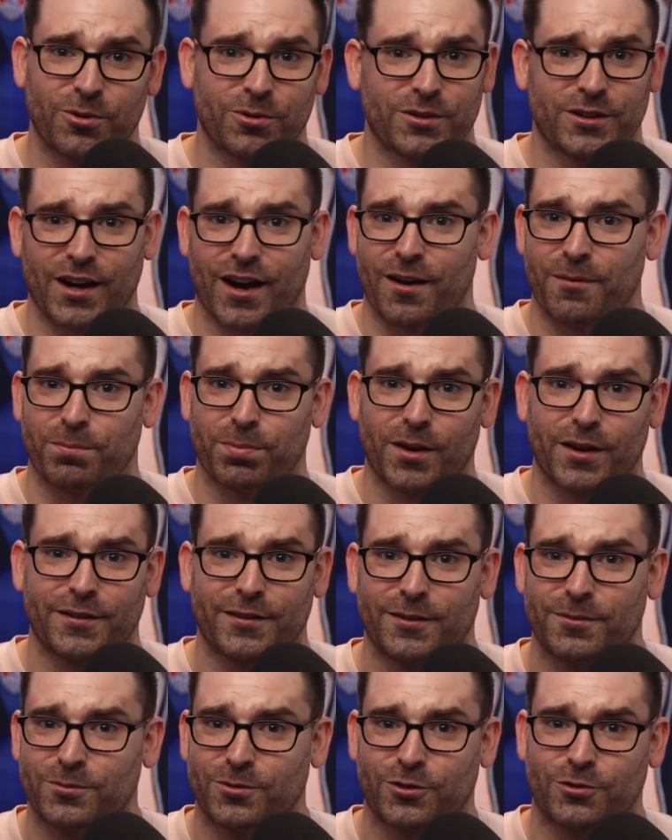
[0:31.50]
God bless
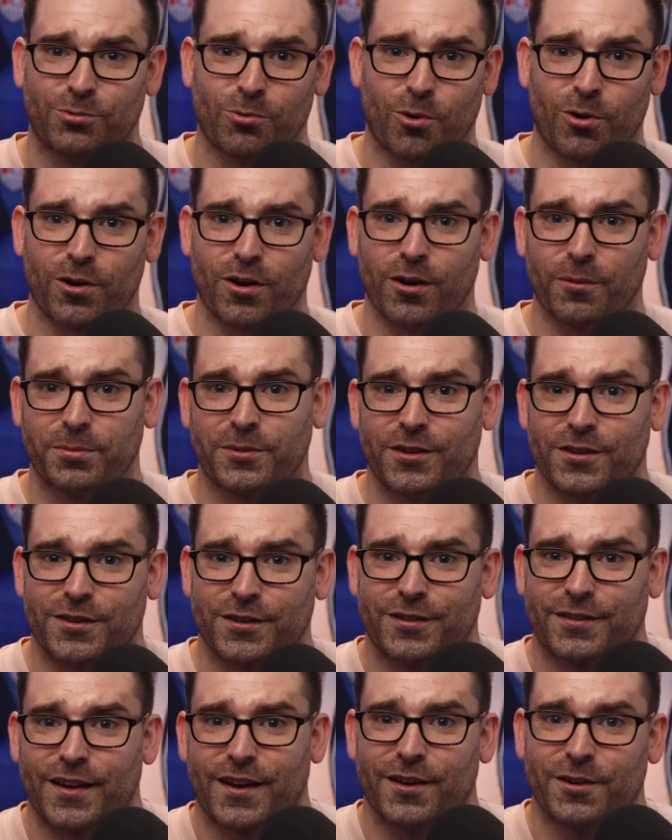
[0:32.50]
them, just weren't up to the
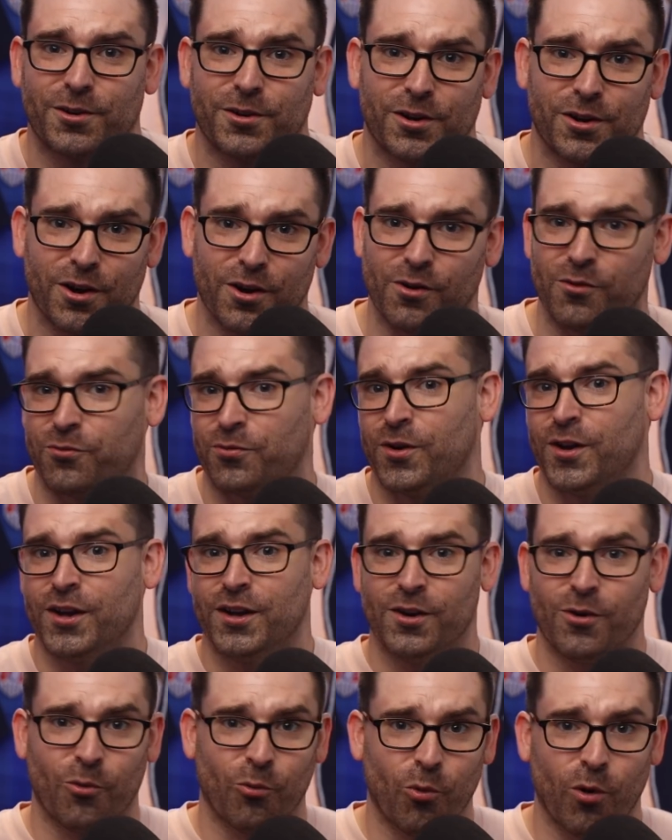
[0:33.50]
standard of
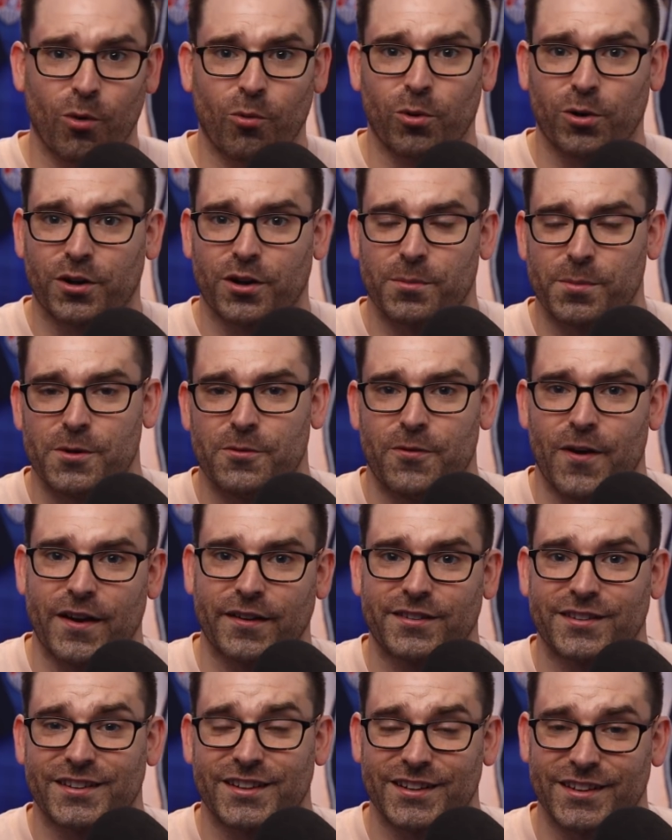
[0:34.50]
what we're going to be
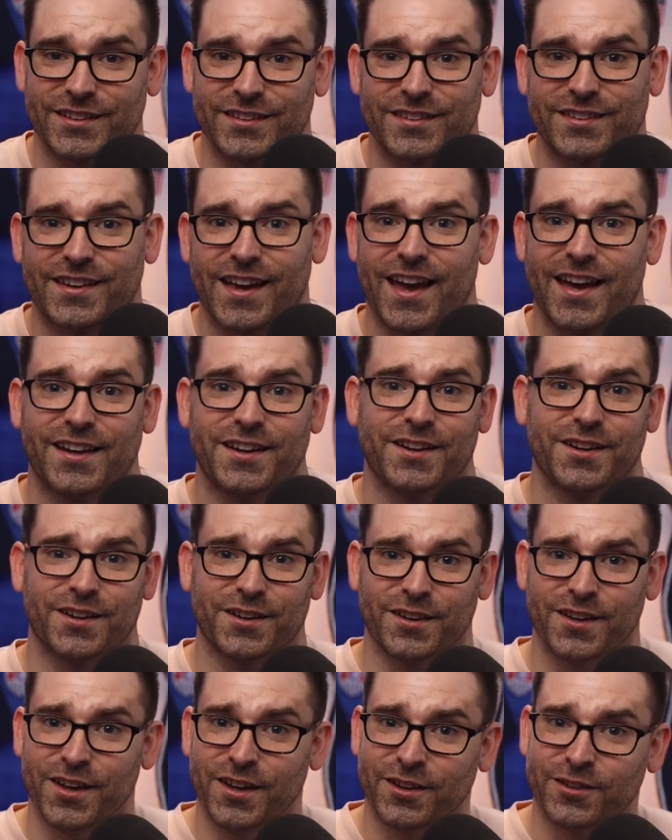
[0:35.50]
facing against
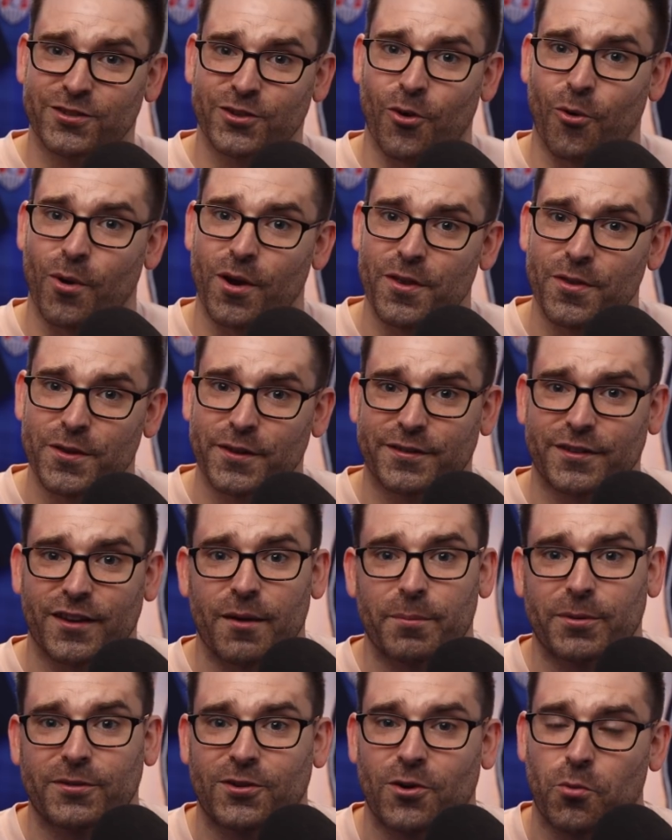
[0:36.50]
Canada. So in this
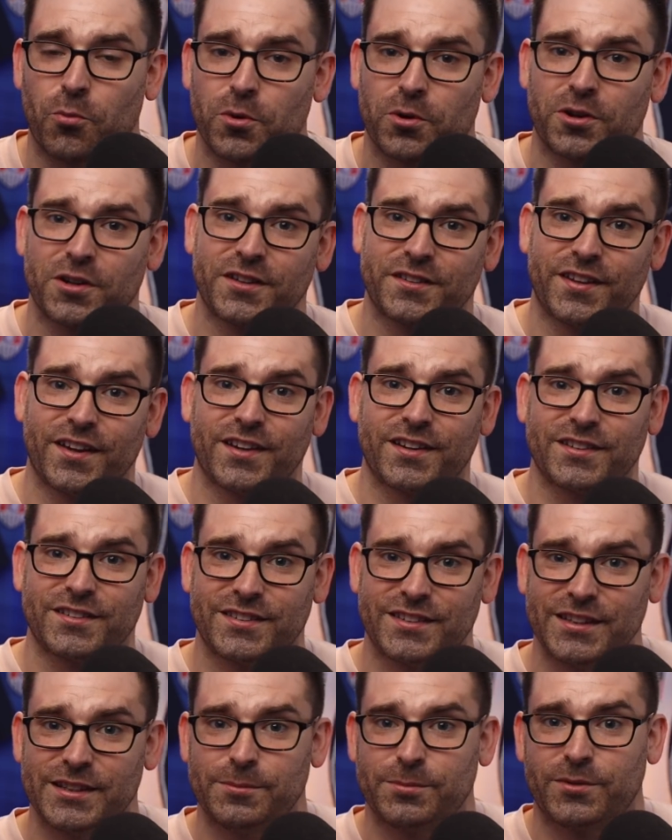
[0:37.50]
episode, we're going to take a
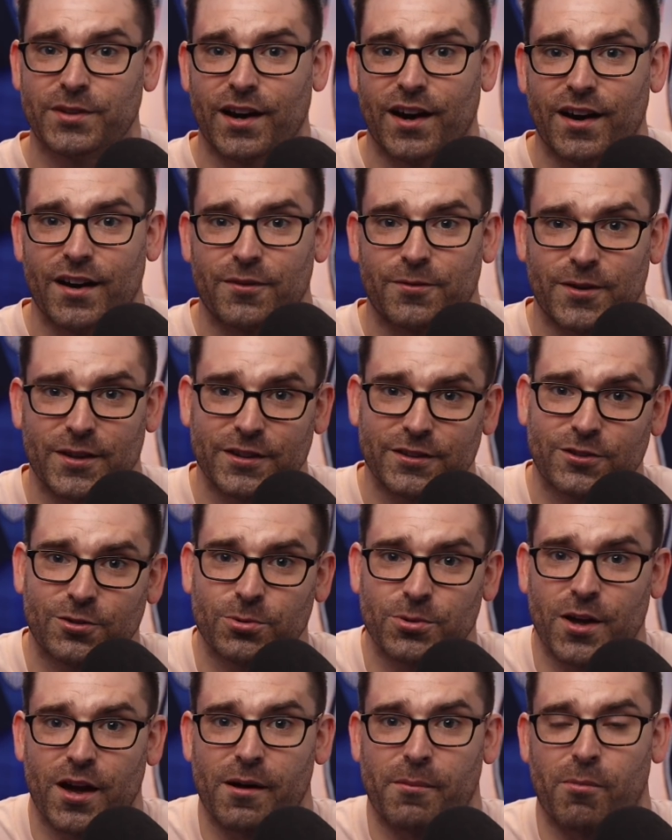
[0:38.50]
deep dive into
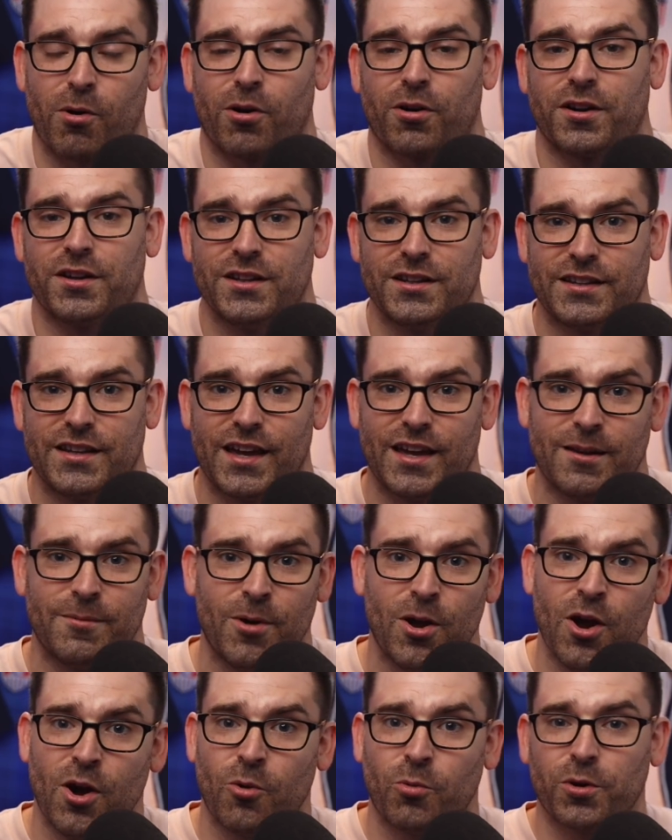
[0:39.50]
that Martinique game.
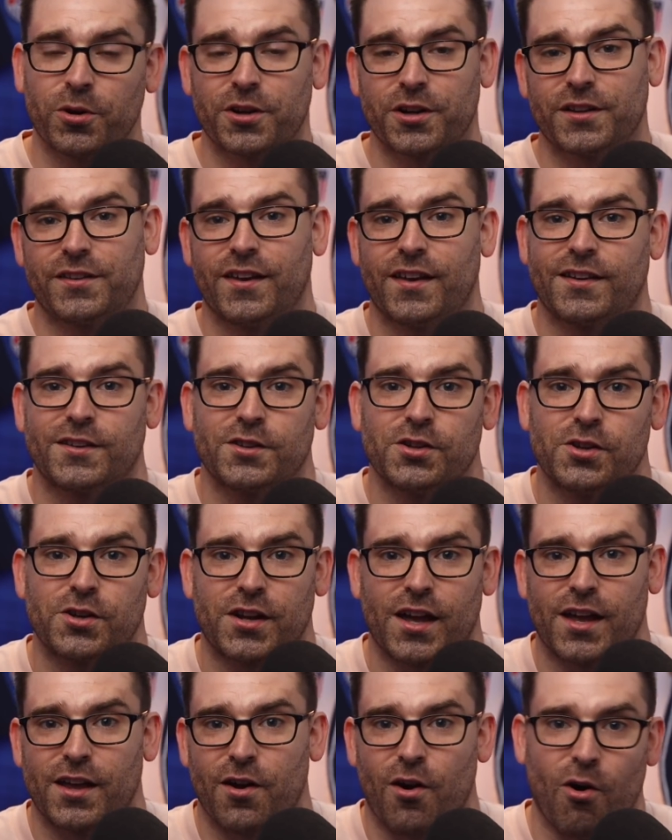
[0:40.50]
We're going to take a look
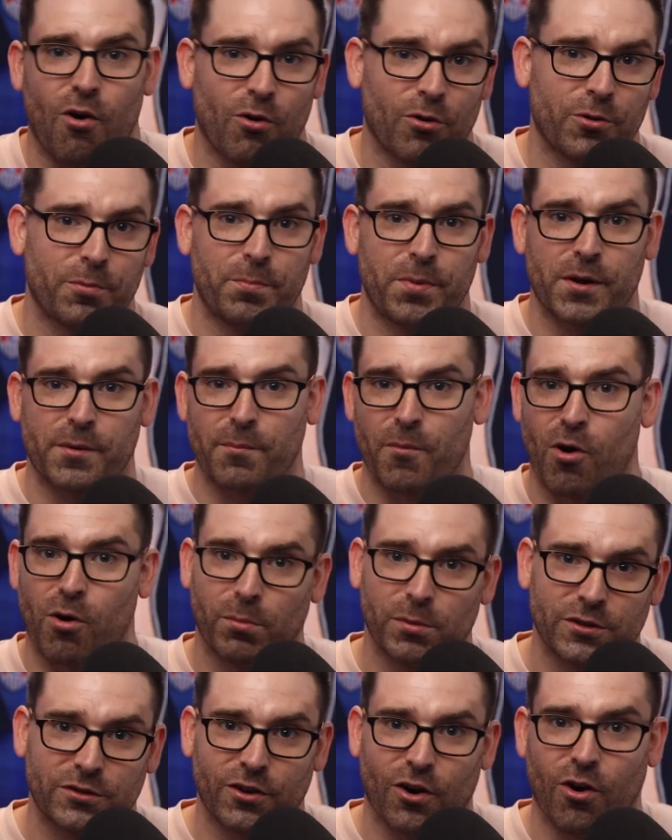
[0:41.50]
at all the big
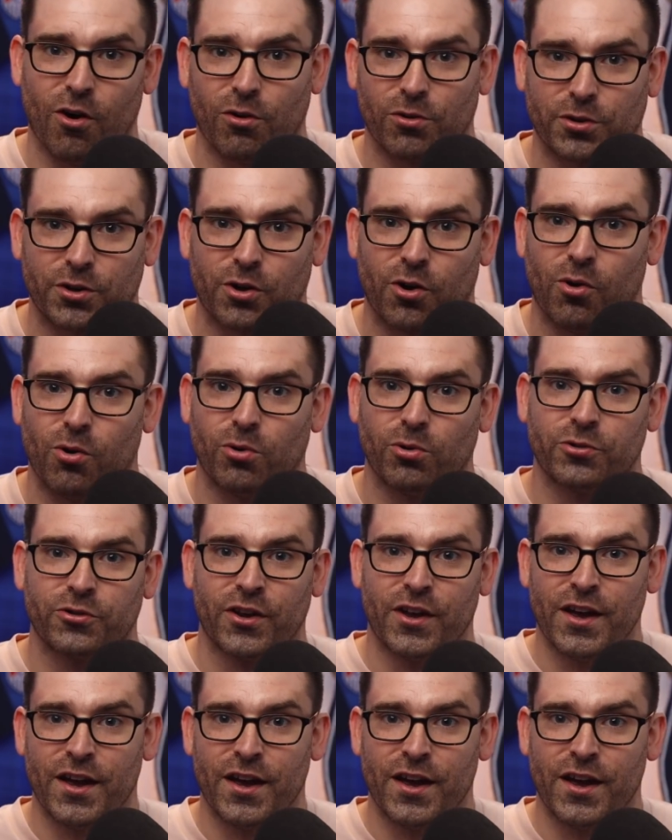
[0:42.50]
moments, all the goals,